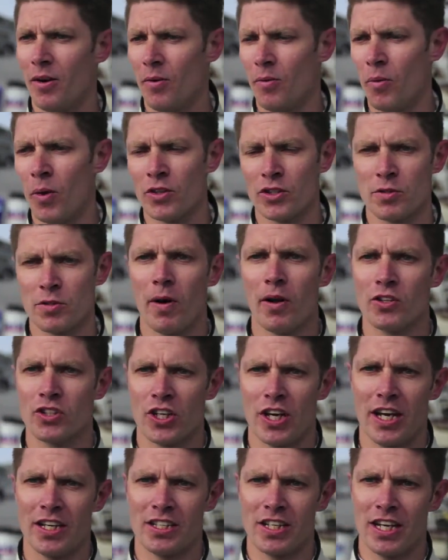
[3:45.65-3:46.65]
one small
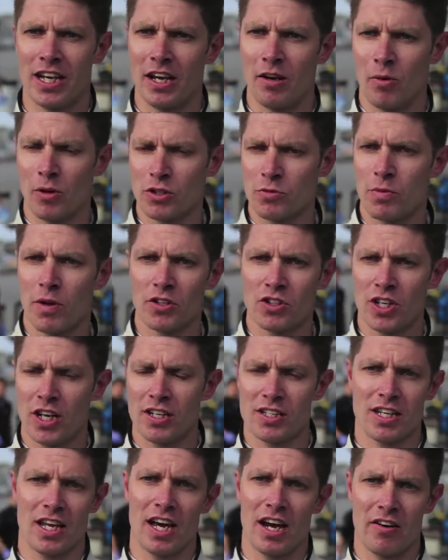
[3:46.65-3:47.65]
change here, one small
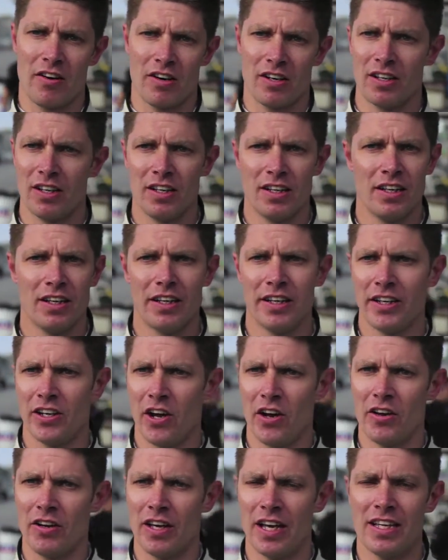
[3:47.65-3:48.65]
change there, and you
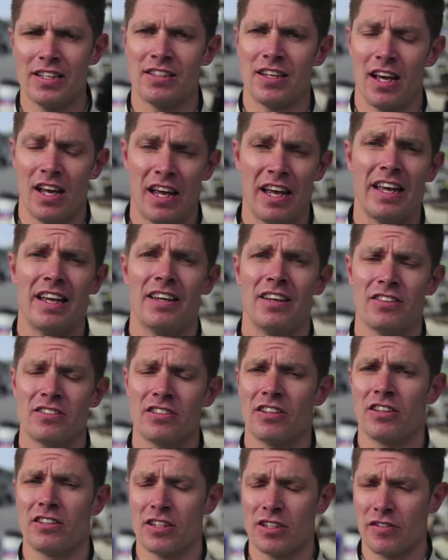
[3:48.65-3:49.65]
know, it's, it, there's,
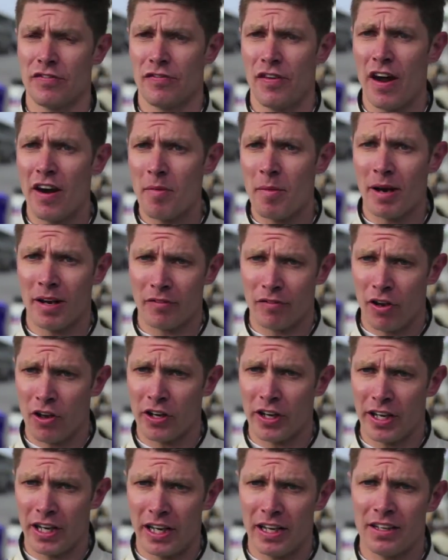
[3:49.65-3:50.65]
there's a fair amount of
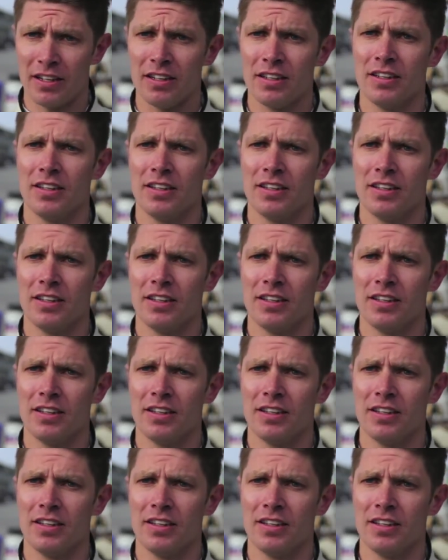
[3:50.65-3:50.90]
luck in it,